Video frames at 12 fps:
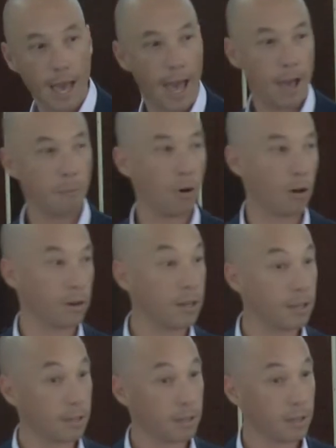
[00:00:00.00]

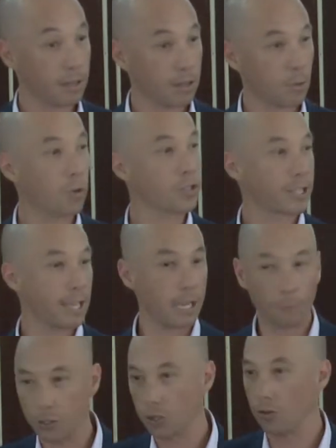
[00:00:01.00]
Amon was
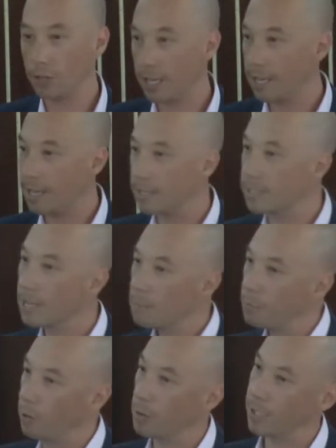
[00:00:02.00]
king for two years
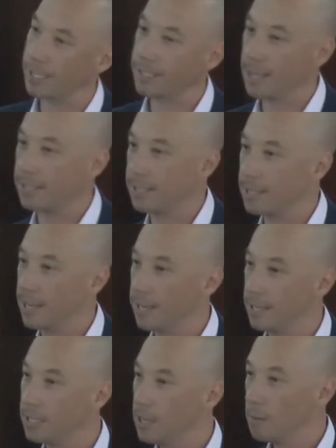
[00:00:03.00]
before he was
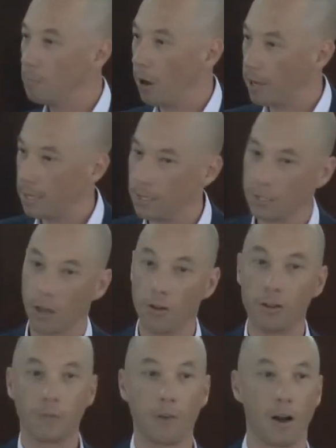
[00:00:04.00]
assassinated by his
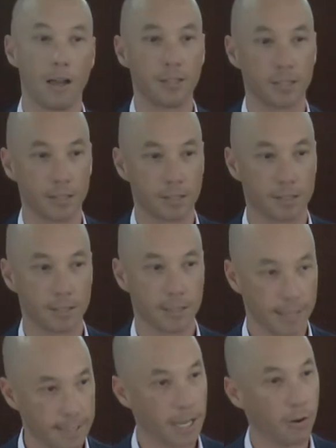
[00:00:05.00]
own advisors.
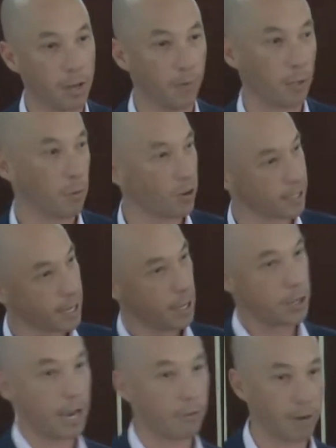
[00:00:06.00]
That's how evil he was. They